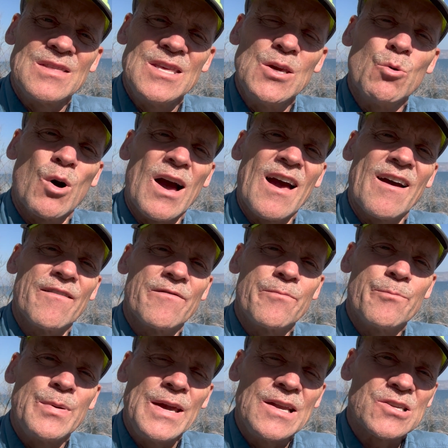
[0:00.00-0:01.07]
you will have
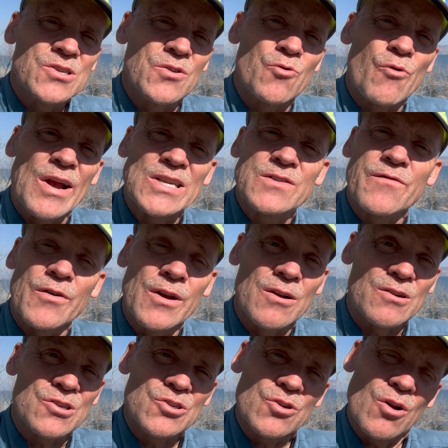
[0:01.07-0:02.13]
peace and rest for
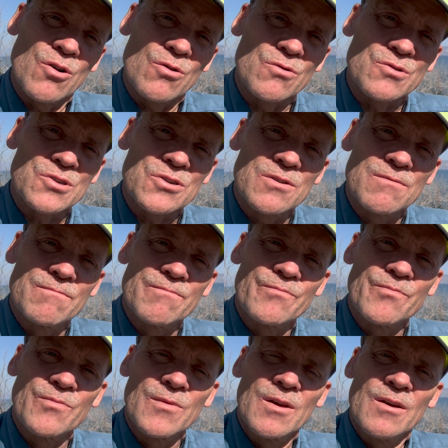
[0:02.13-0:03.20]
your souls.
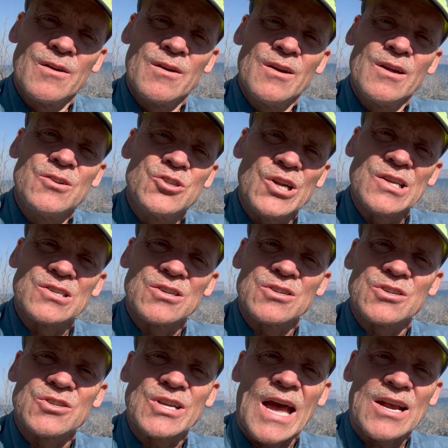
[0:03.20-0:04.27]

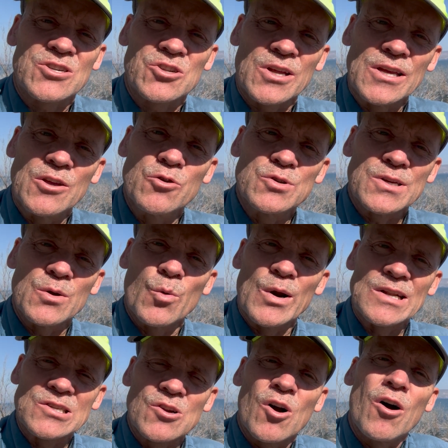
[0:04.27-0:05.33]
Jesus is actually using
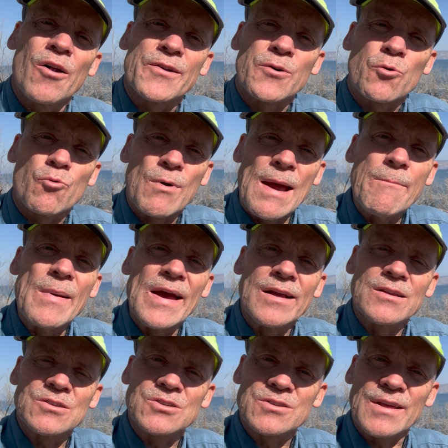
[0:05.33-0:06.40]
what is called a
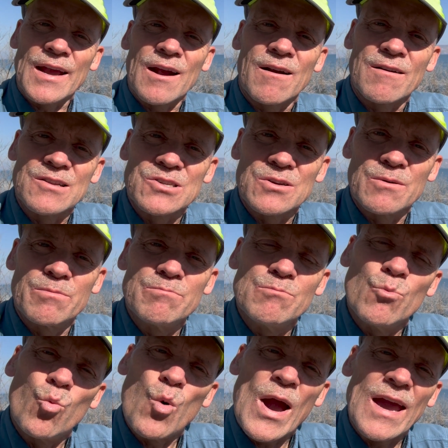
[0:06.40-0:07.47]
remez there. It's a
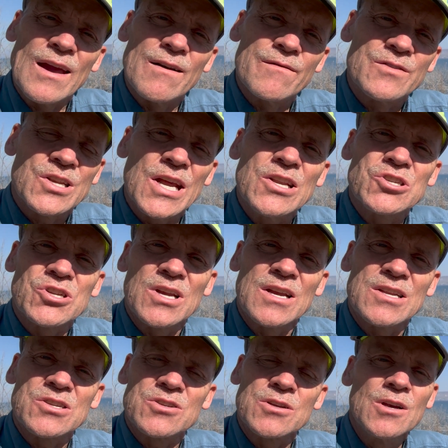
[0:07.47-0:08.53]
way of teaching.
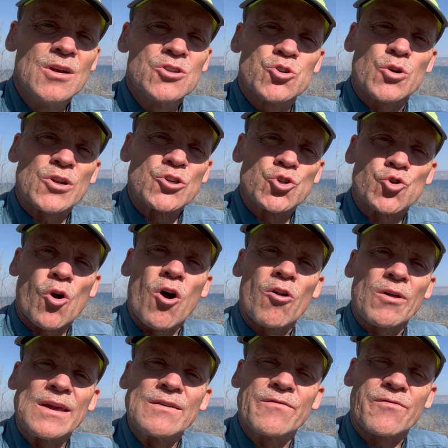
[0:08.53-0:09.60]
It's sort of
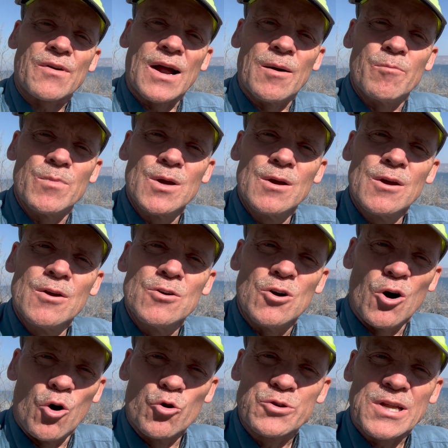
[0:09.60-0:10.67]
drawing from
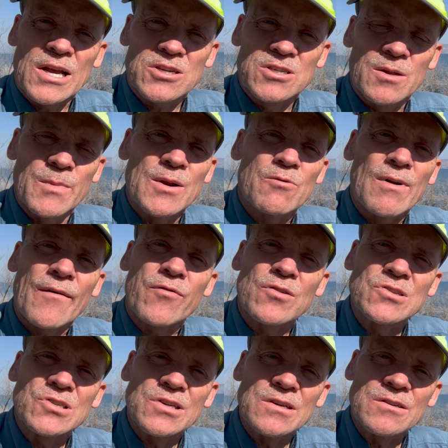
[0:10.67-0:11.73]
Old Testament
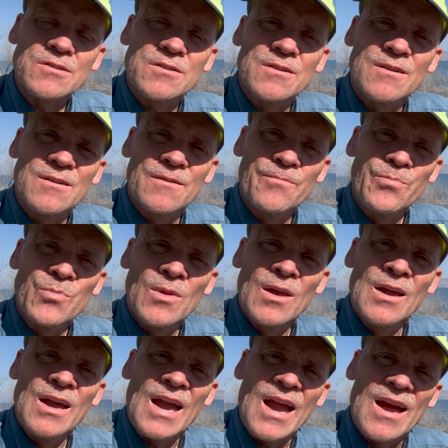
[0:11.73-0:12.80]
references.
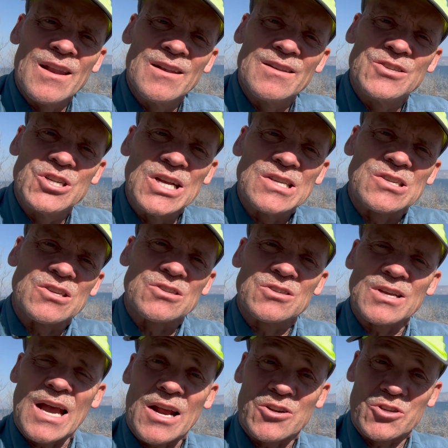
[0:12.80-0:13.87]
And
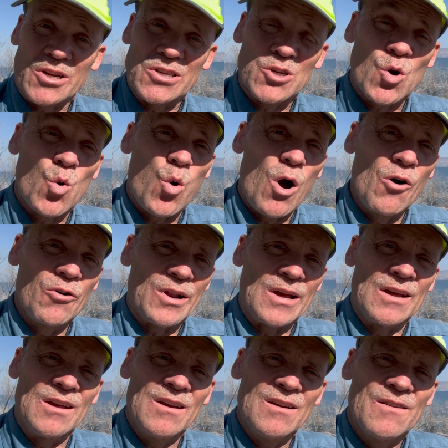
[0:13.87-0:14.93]
Jesus actually is
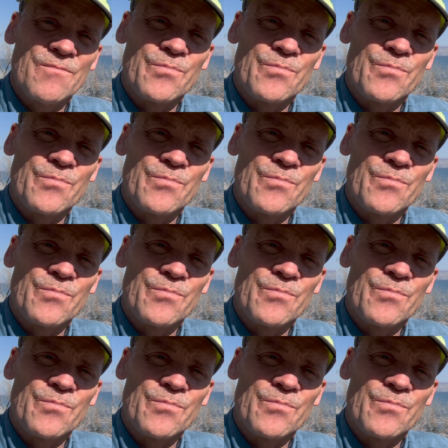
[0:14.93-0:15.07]
quoting